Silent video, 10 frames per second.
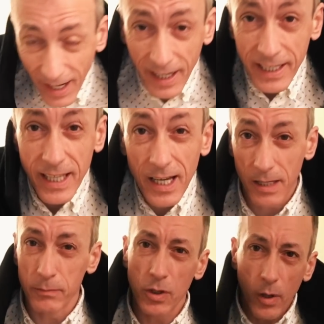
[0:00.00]
I
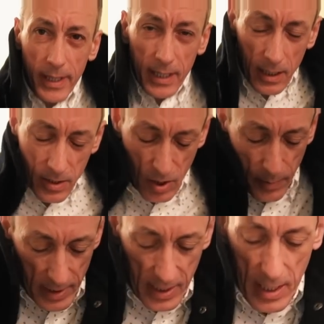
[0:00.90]
am going to
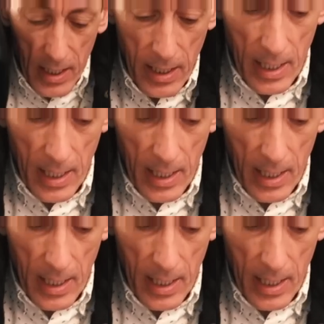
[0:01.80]
be